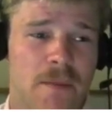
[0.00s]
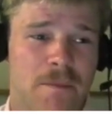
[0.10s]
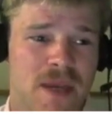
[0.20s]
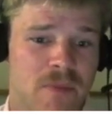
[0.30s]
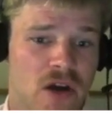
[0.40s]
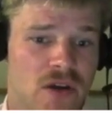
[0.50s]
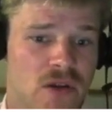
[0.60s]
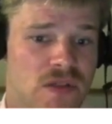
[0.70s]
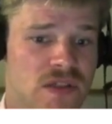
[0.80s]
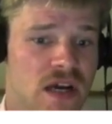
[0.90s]
mean
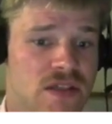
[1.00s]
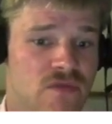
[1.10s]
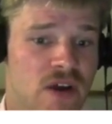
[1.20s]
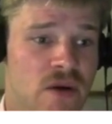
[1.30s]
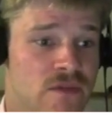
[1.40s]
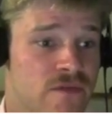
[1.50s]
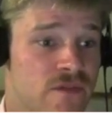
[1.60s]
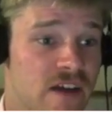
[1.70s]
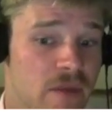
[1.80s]
particle size around 5